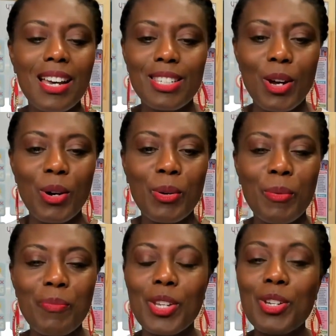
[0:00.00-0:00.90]

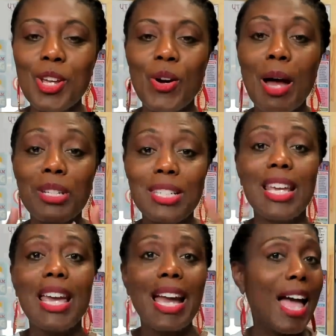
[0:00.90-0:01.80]
So, I'm just
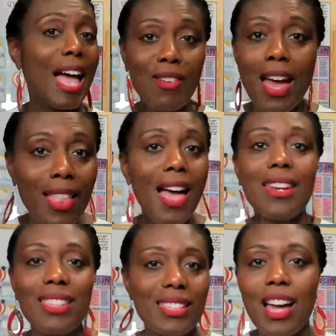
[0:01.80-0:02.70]
saying, I have not lied
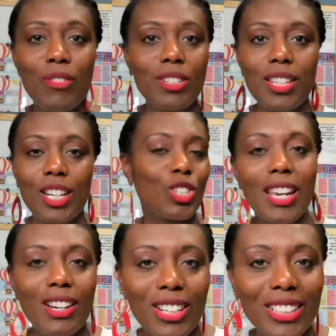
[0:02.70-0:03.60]
in this conversation
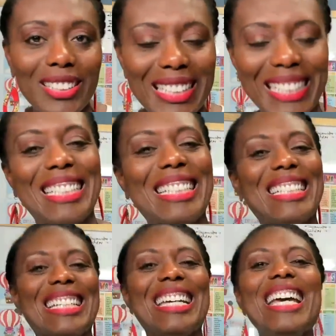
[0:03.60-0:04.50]
at all.
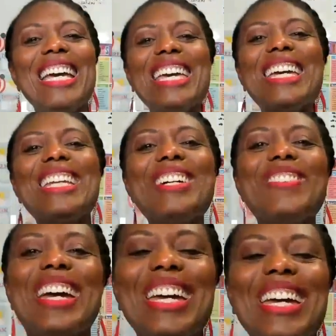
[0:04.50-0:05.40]
Anyway,